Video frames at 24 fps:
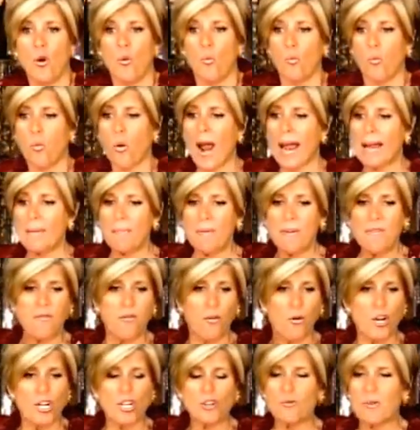right
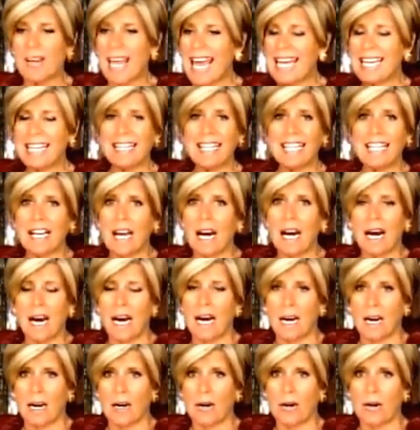before you get in the
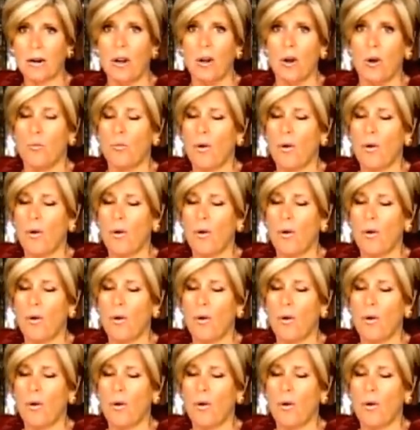car,